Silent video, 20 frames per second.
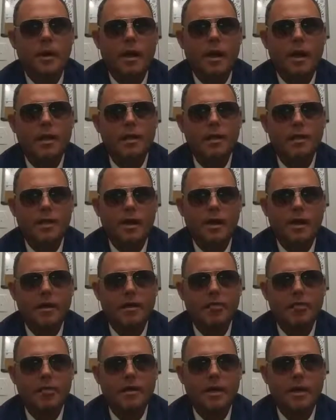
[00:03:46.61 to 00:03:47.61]

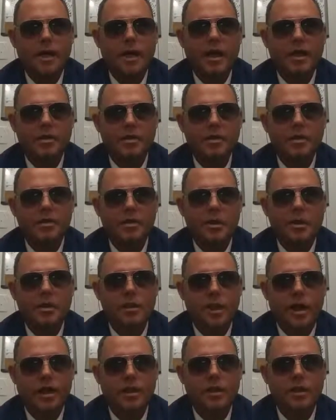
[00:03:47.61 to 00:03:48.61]
and he actually took
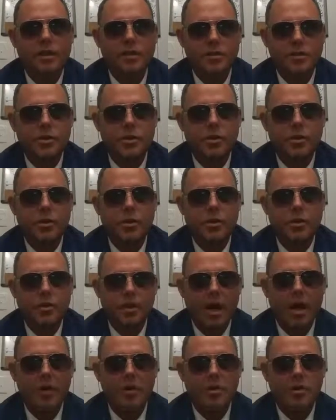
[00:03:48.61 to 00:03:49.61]
a liking to her
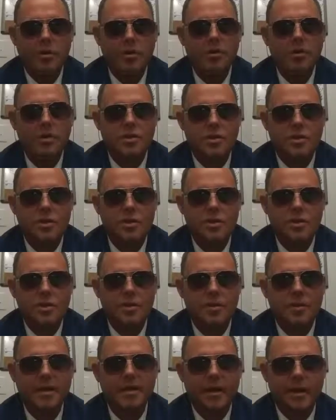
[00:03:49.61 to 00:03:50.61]
daughter, which is
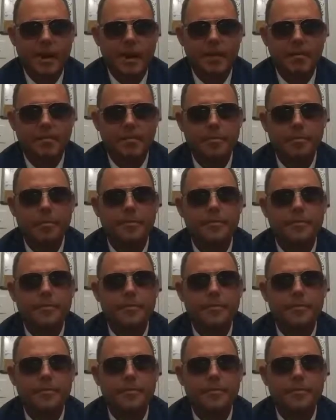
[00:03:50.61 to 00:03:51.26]
Elizabeth M.